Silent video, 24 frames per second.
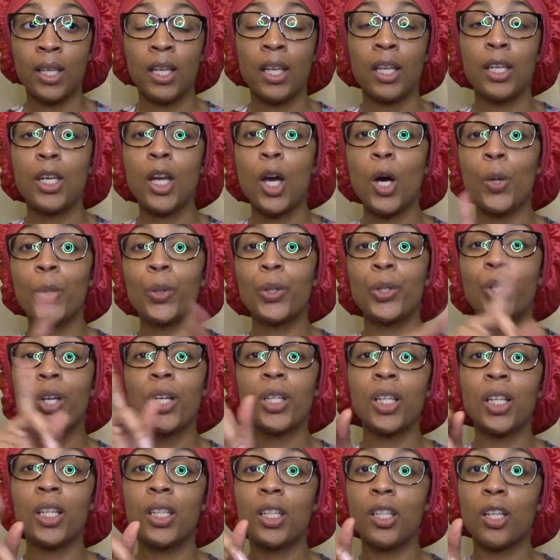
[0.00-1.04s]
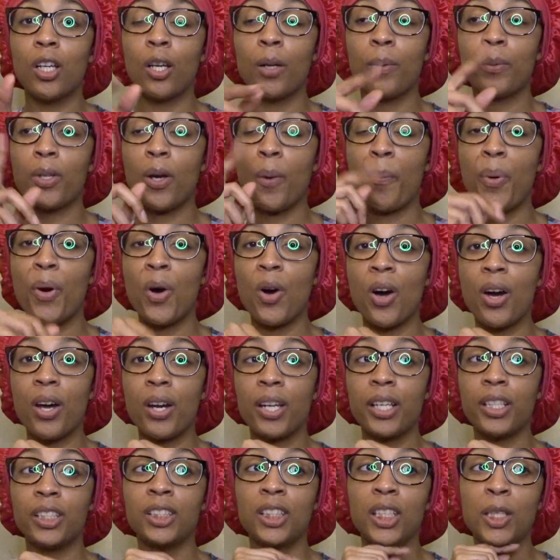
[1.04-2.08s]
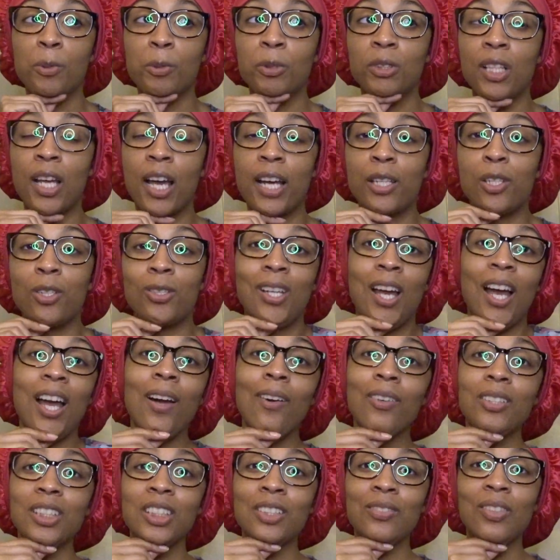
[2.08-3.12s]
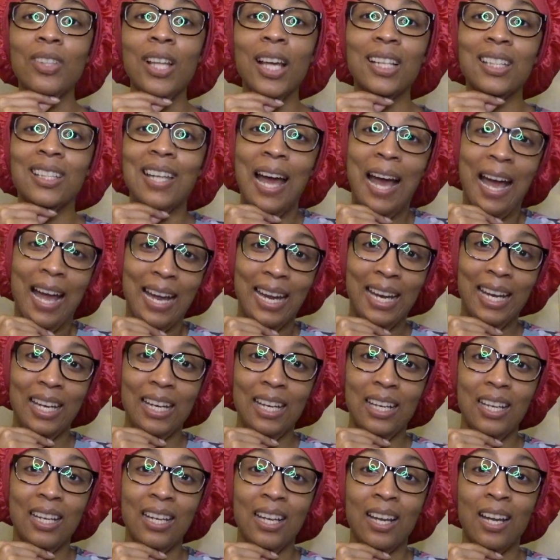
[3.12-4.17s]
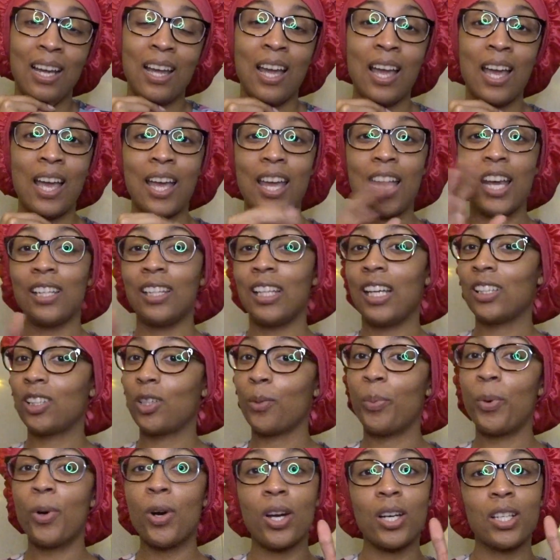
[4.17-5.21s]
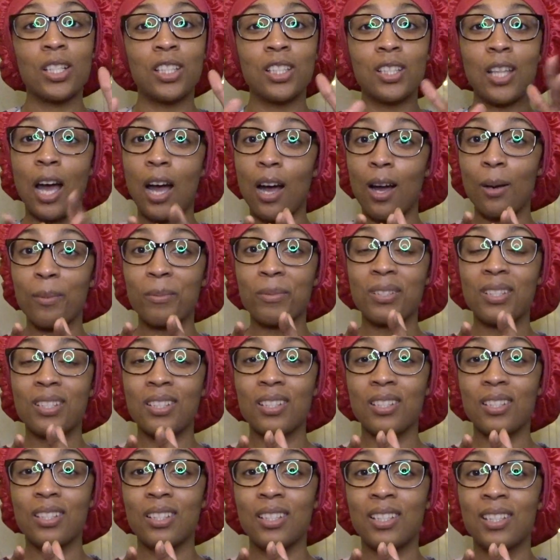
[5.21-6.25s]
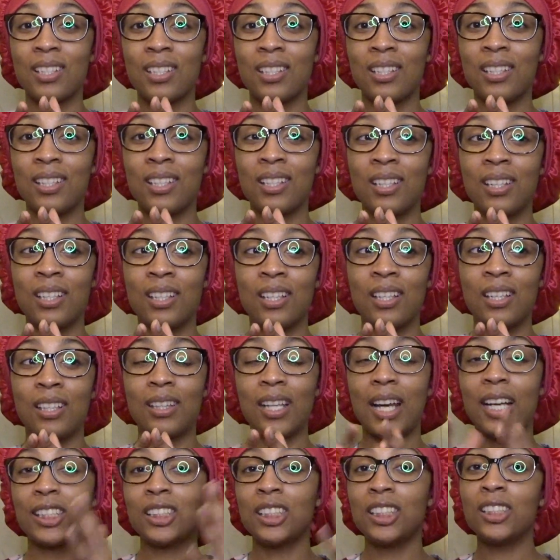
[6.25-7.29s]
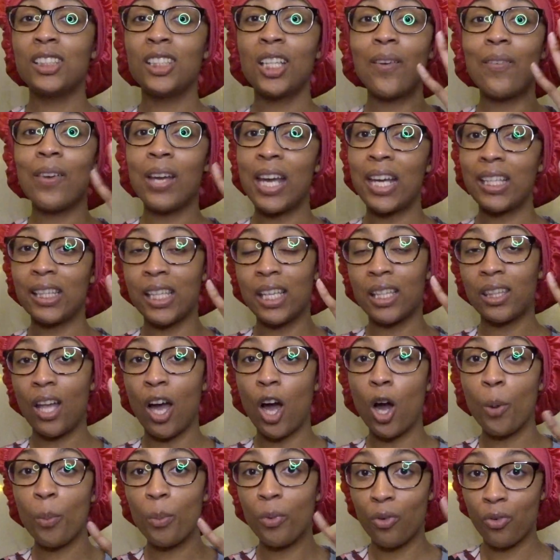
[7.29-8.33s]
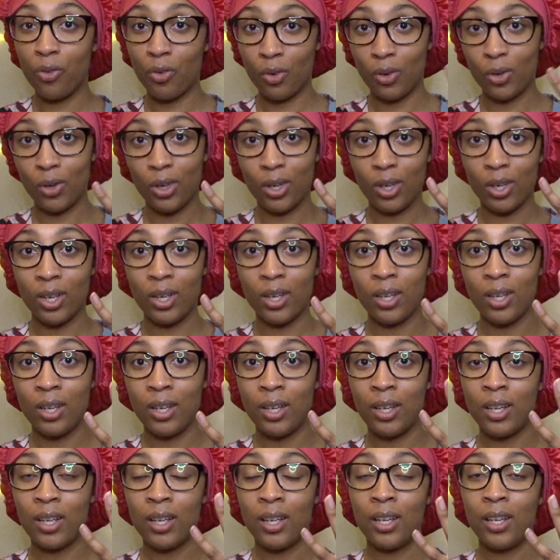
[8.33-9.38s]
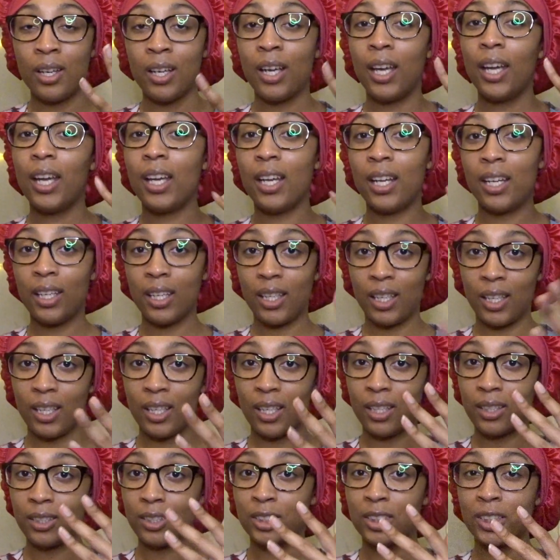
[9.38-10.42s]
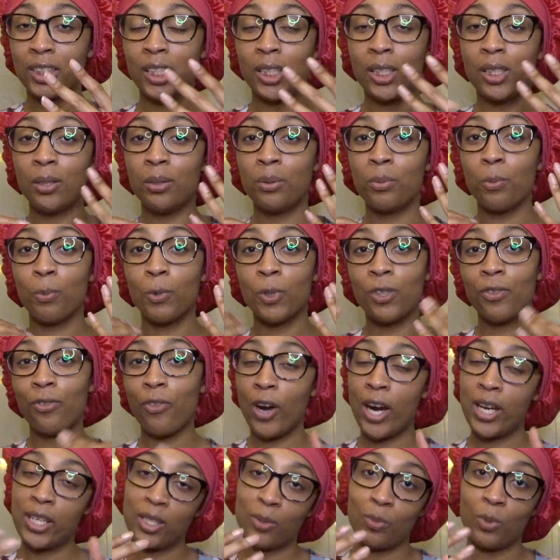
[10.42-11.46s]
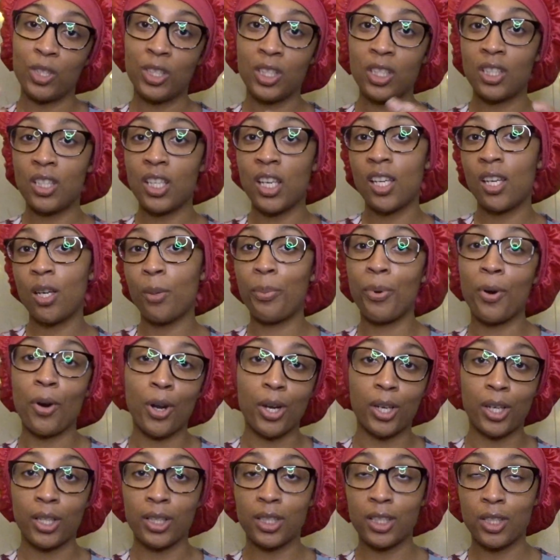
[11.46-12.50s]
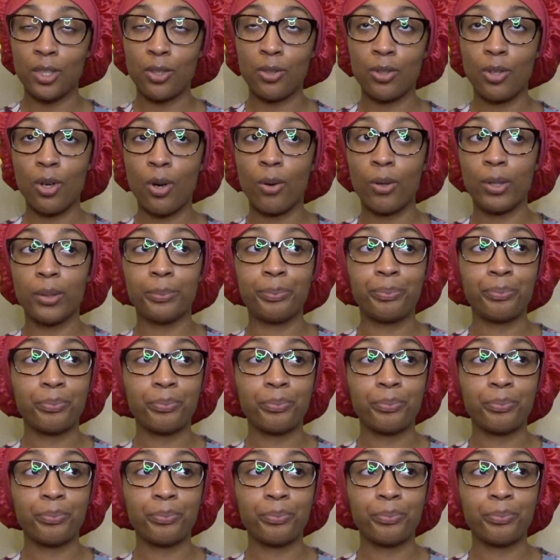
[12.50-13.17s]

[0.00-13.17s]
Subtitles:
No, during the party, she was like, do y'all just be like dying? And like the party stops. Like, she's never had that thought before. And then she rephrases what she said and the party continues going.